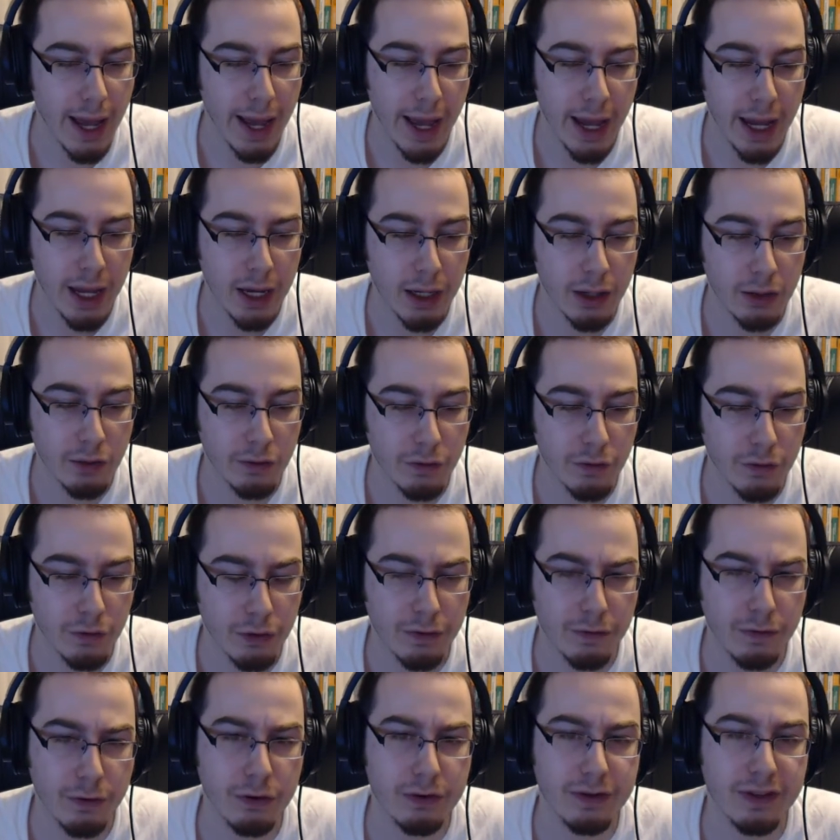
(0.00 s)
And
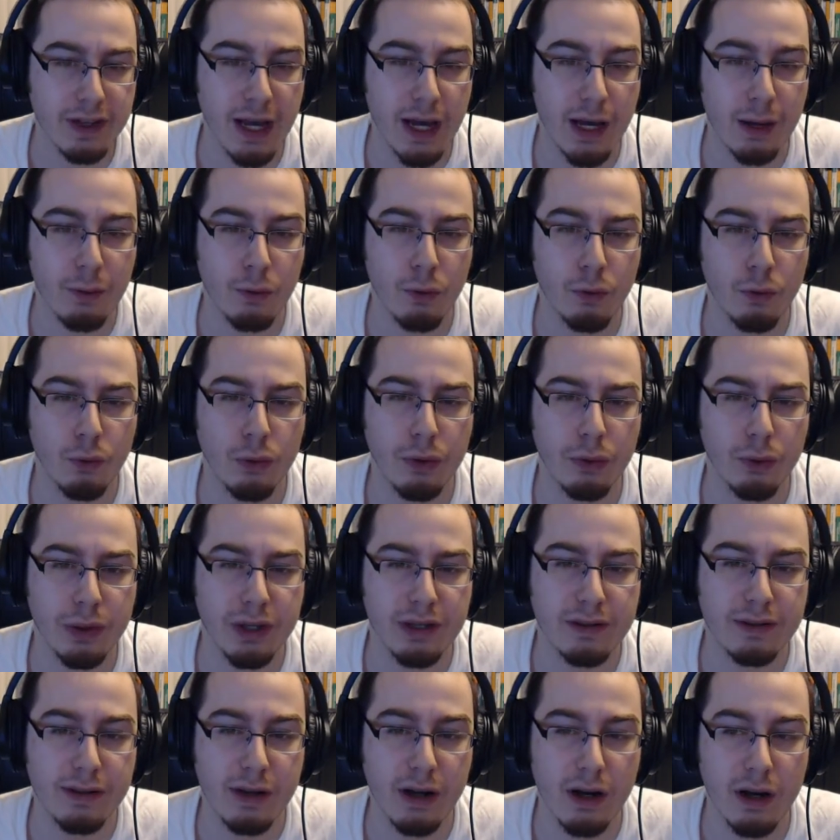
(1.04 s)
for the first time,
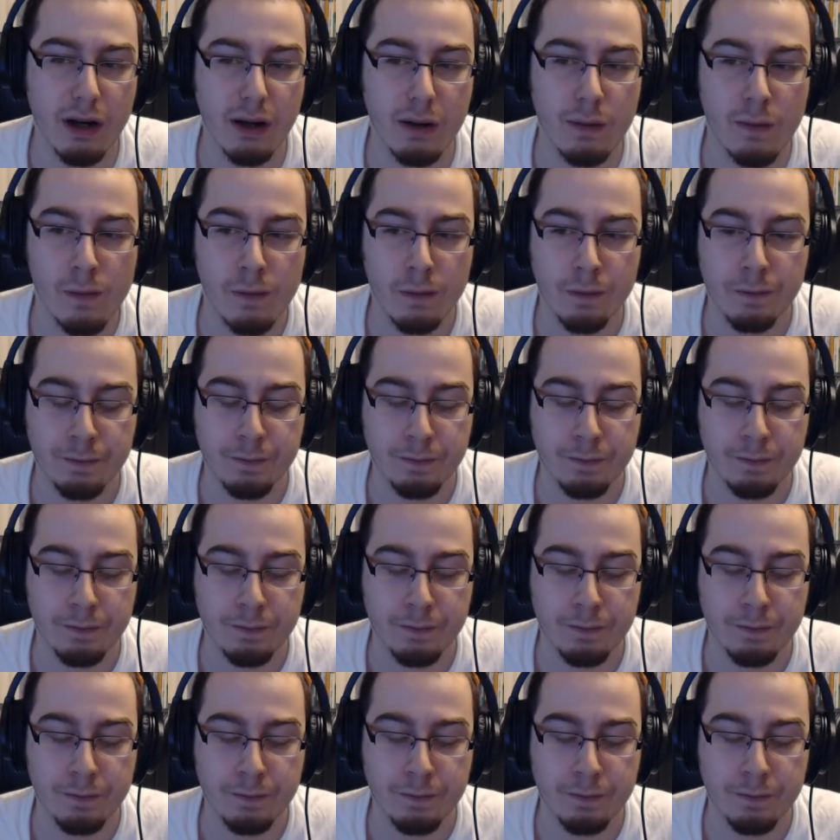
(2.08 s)
we saw